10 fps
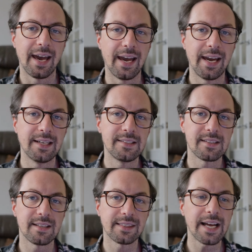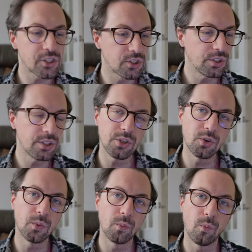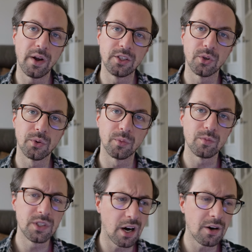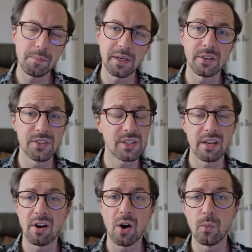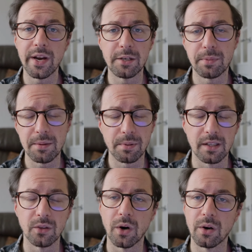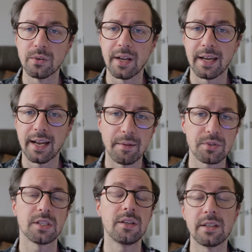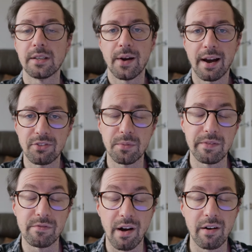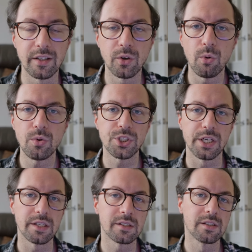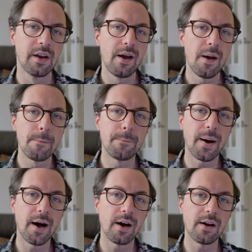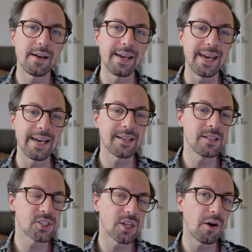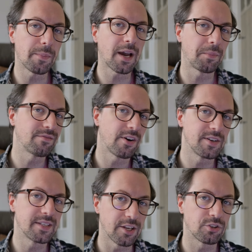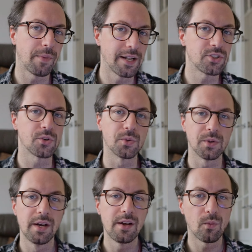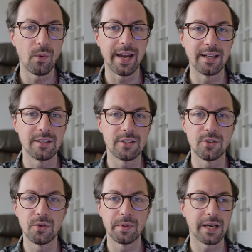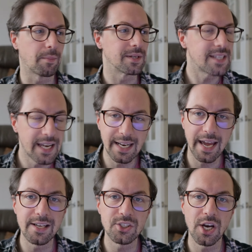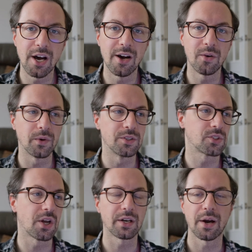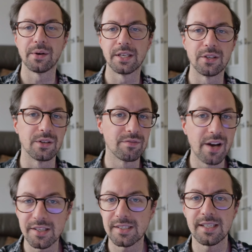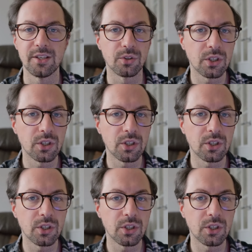And that's good and all when you're young, because there are weird people in the world, and absolutely, you have to be very cautious. But it can start becoming very detrimental when you become a teenager, when you start going to university or